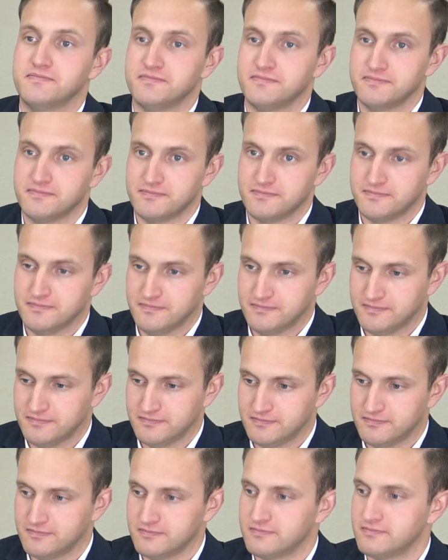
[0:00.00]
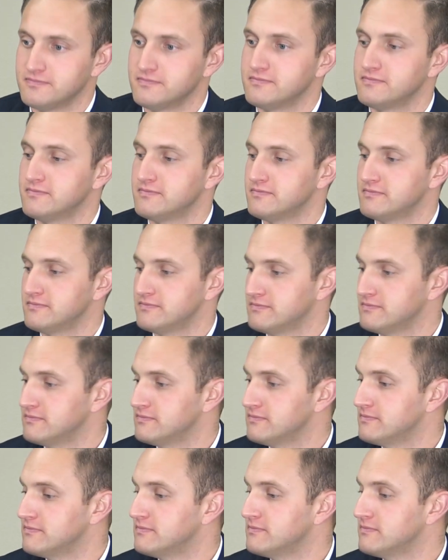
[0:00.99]

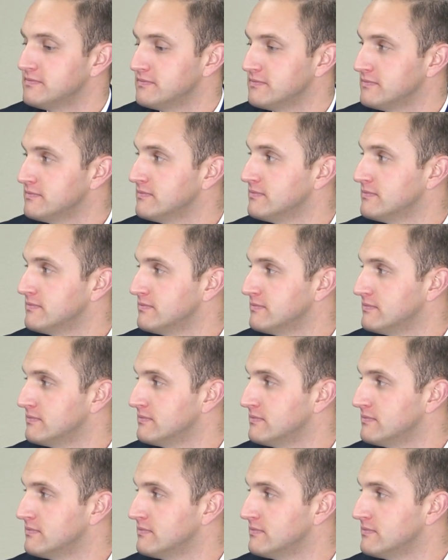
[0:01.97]
This person isn't speaking.